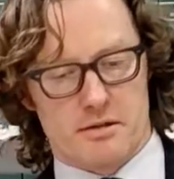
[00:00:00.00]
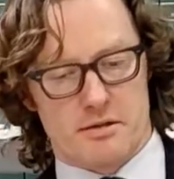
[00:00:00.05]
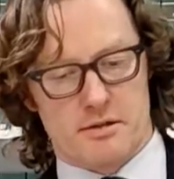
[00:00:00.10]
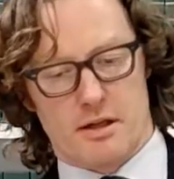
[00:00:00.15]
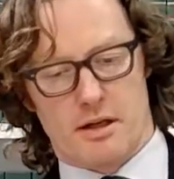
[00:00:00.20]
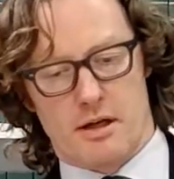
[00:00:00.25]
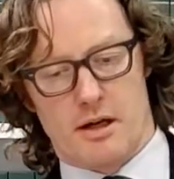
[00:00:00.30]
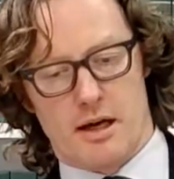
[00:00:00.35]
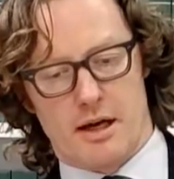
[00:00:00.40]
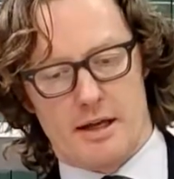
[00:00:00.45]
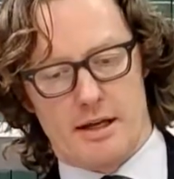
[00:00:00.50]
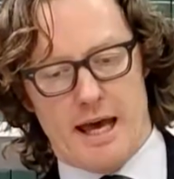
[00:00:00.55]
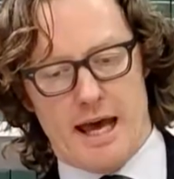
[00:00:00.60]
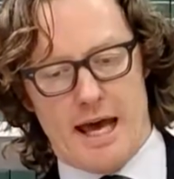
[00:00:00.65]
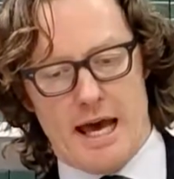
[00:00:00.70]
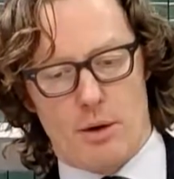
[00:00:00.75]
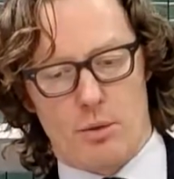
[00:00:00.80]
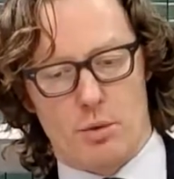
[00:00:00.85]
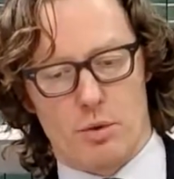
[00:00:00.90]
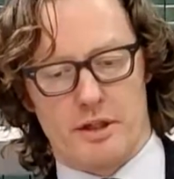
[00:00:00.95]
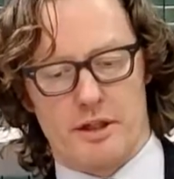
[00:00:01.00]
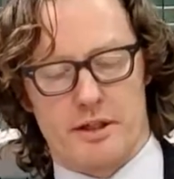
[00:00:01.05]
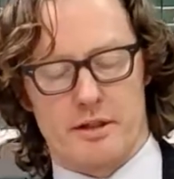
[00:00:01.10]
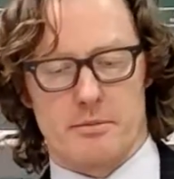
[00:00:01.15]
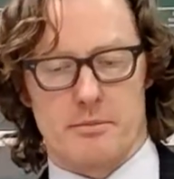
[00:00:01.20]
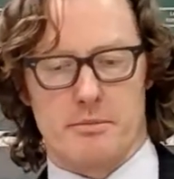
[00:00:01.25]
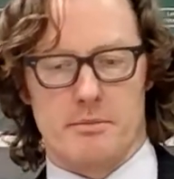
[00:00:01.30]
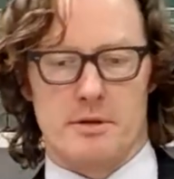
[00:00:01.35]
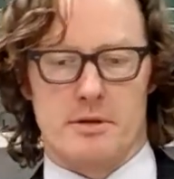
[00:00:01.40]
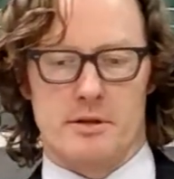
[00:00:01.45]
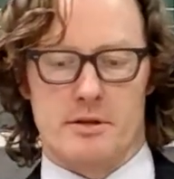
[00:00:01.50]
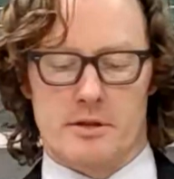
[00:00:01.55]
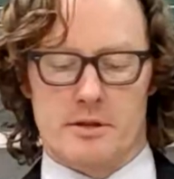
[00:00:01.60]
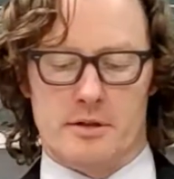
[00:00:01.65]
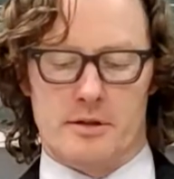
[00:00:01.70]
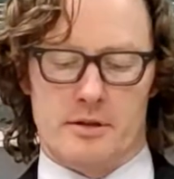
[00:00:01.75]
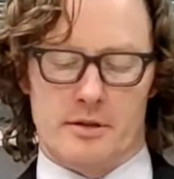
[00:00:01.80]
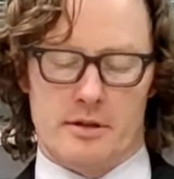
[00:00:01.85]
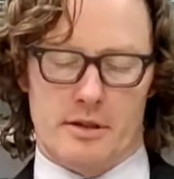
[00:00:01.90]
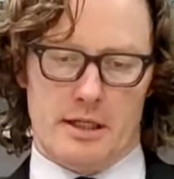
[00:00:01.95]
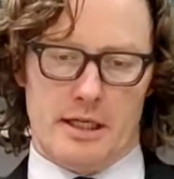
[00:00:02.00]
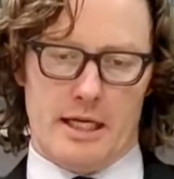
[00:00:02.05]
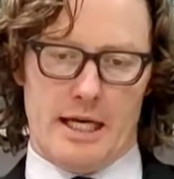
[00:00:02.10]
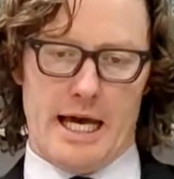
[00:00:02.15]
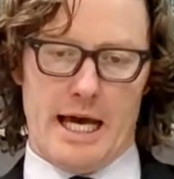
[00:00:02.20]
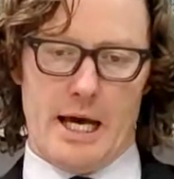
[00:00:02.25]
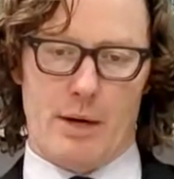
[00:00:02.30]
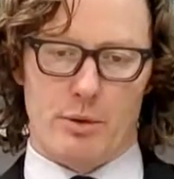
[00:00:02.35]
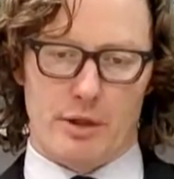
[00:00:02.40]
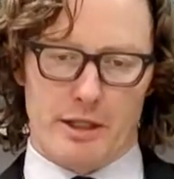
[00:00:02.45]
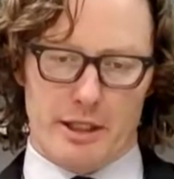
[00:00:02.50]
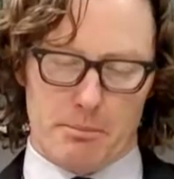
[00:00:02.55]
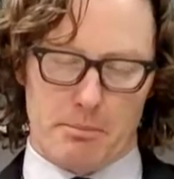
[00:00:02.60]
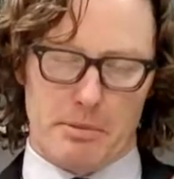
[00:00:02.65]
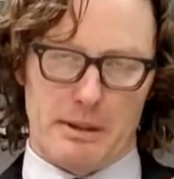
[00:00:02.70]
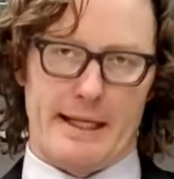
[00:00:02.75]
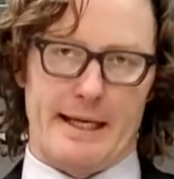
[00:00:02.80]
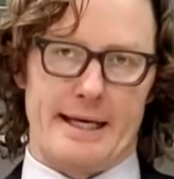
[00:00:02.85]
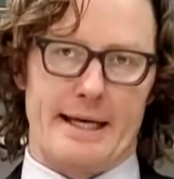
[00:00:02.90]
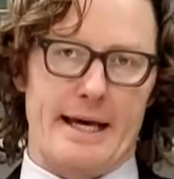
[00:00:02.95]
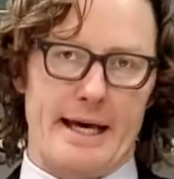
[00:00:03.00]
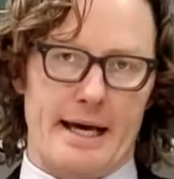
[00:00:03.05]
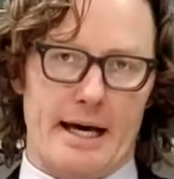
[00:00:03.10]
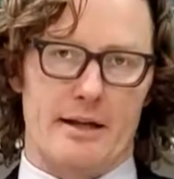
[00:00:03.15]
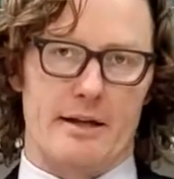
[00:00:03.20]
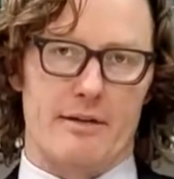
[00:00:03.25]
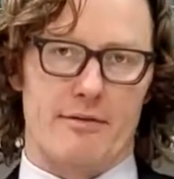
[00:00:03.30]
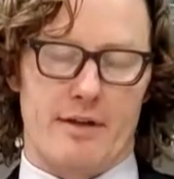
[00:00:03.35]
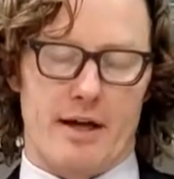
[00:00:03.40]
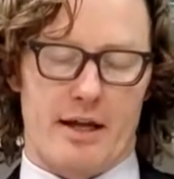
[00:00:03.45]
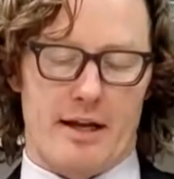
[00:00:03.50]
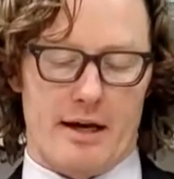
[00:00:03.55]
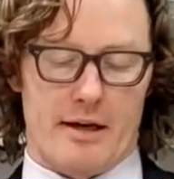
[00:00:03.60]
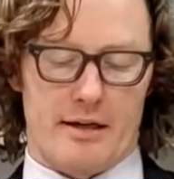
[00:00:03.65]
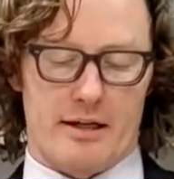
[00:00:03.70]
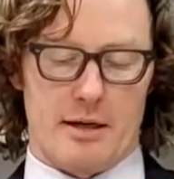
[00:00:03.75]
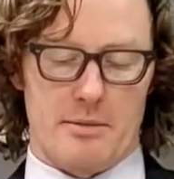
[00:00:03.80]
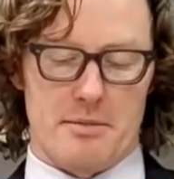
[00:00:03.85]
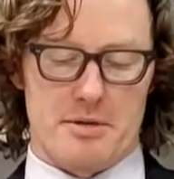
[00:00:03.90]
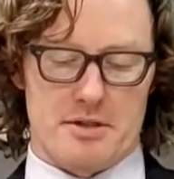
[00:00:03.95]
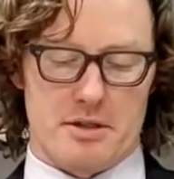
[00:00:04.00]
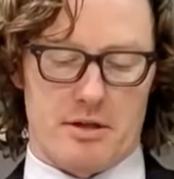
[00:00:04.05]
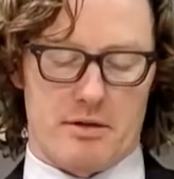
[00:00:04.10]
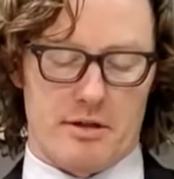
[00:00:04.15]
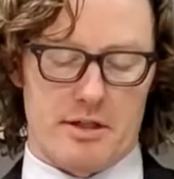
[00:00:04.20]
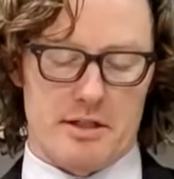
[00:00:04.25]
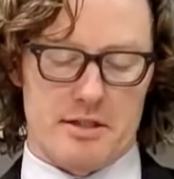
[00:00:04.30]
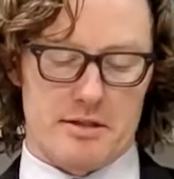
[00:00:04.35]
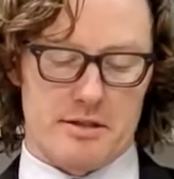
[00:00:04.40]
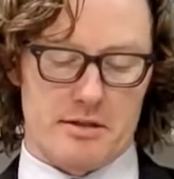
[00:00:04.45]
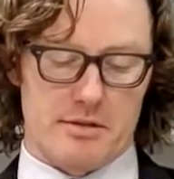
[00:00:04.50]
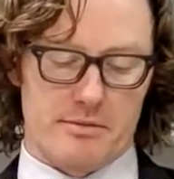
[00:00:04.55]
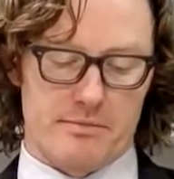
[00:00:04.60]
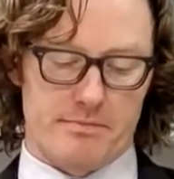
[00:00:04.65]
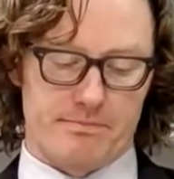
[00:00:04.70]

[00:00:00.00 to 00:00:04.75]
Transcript: and how will it play out if that outcome is agreed to?